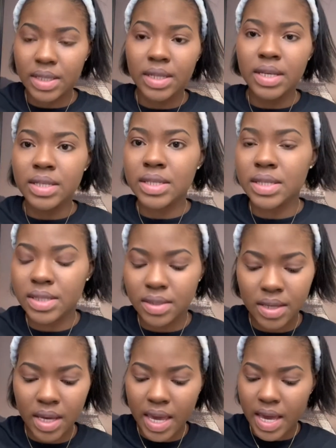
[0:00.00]
This,
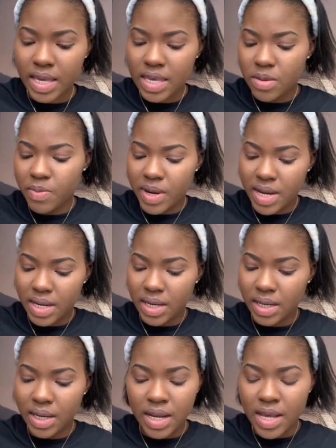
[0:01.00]
you can keep
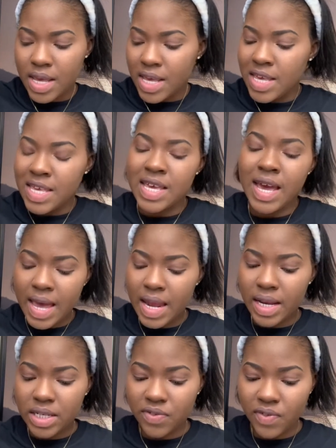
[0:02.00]
on your
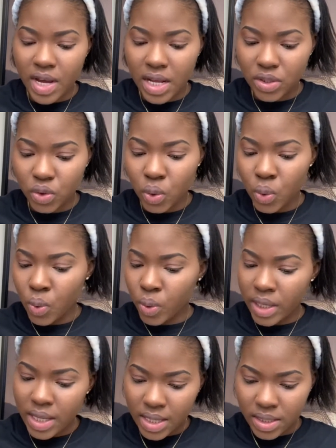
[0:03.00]
eyelash for 2
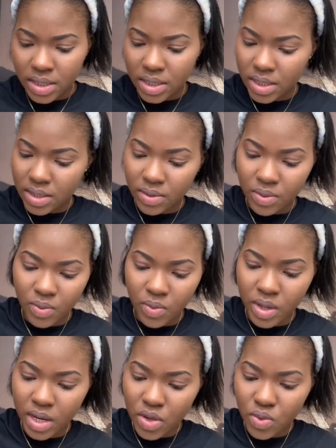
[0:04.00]
days
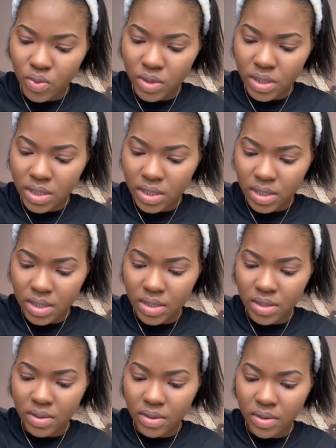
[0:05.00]
when you use this.
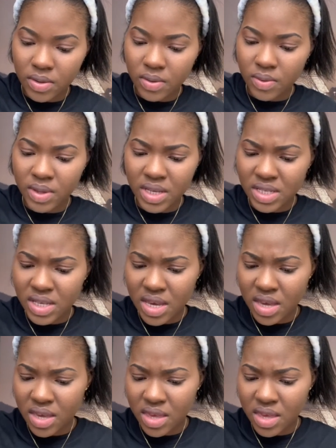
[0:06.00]
They say,